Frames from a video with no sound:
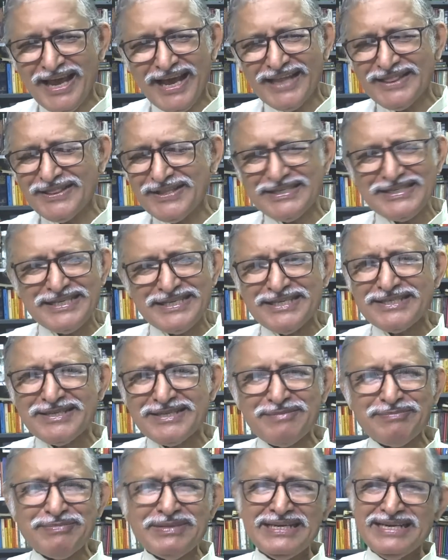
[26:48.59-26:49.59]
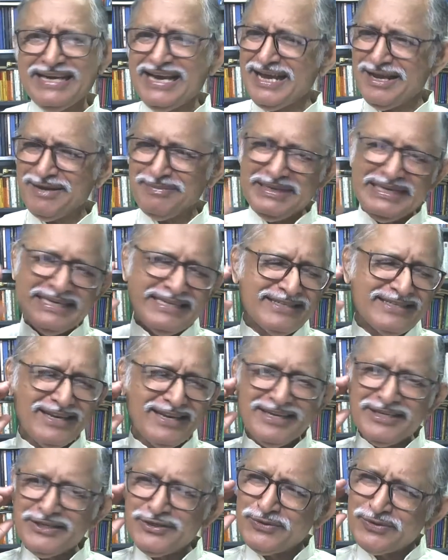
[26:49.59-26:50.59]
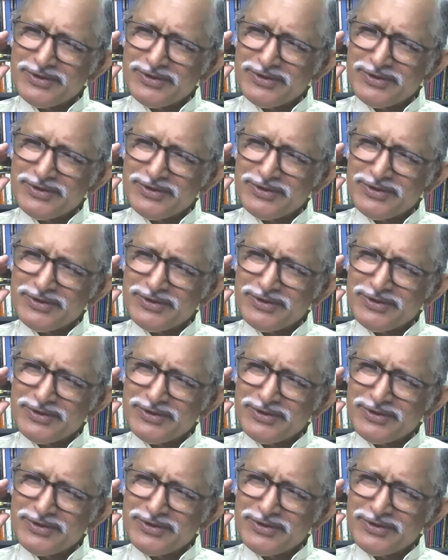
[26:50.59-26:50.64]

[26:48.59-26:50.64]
and this is something i have been telling